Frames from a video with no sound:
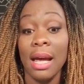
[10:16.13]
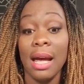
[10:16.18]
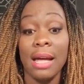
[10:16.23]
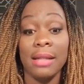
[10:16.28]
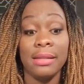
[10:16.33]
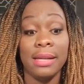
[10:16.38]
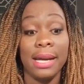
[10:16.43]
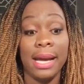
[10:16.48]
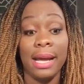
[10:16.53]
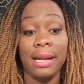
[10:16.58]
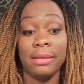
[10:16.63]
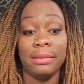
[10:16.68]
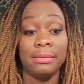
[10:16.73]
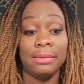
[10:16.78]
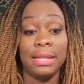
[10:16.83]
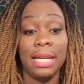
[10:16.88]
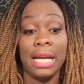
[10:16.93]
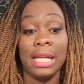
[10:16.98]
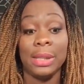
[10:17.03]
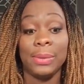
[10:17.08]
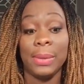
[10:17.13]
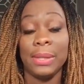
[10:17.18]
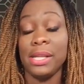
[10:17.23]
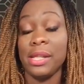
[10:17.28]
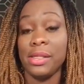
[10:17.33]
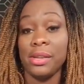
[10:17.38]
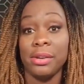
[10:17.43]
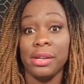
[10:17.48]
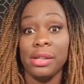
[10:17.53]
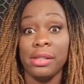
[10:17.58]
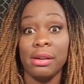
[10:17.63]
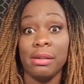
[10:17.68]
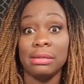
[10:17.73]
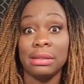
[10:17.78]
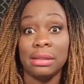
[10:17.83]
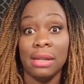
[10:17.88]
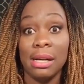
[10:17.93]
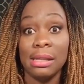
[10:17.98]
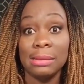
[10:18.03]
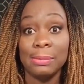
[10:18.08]
and they're getting 10, 20,
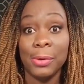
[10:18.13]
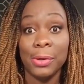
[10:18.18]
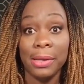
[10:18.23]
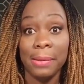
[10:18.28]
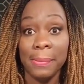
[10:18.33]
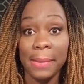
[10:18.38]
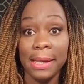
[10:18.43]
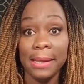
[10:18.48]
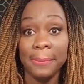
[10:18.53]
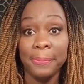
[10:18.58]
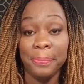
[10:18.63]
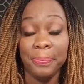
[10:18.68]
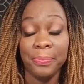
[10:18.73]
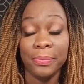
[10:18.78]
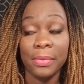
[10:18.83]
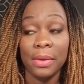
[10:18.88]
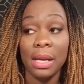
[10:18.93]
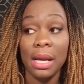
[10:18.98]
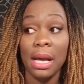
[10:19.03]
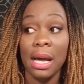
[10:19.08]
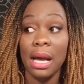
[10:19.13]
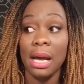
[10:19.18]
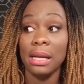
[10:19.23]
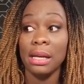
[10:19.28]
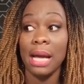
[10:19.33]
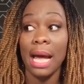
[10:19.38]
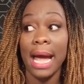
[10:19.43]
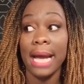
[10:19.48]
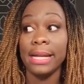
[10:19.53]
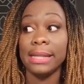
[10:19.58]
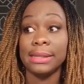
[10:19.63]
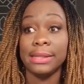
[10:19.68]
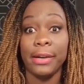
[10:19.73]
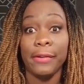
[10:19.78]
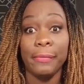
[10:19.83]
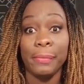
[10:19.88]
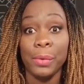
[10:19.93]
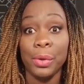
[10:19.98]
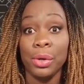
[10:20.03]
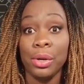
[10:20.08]
30,000 dollars more than me and I
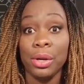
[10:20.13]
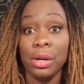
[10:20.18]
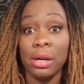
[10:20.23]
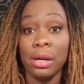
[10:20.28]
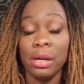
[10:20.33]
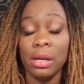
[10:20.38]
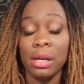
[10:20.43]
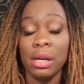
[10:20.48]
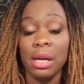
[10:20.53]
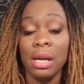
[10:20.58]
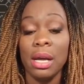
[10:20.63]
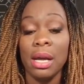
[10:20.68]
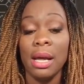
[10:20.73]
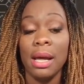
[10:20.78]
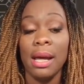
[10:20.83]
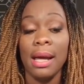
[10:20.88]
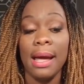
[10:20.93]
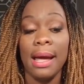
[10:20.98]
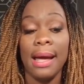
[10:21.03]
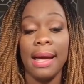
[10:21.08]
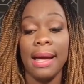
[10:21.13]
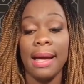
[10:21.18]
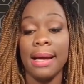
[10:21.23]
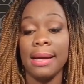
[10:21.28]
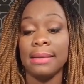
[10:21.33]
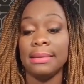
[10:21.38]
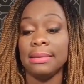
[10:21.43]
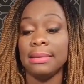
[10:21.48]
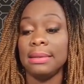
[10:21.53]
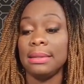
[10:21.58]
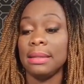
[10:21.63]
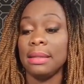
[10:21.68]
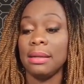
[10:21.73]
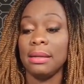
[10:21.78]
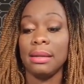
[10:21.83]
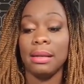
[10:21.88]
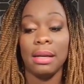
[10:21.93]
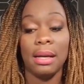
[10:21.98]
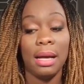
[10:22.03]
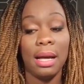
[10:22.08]
deserve more and
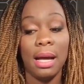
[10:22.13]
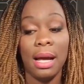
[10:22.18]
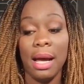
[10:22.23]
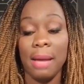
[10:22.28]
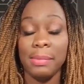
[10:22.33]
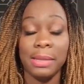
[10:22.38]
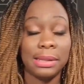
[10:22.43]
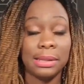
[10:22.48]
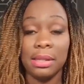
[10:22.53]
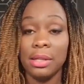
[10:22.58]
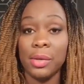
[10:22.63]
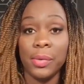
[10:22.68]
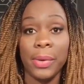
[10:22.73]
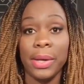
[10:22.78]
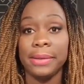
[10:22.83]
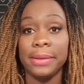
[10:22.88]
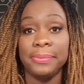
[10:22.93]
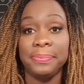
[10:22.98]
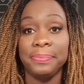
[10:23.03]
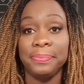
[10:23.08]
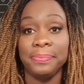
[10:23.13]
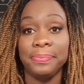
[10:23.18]
I'm just going to quit.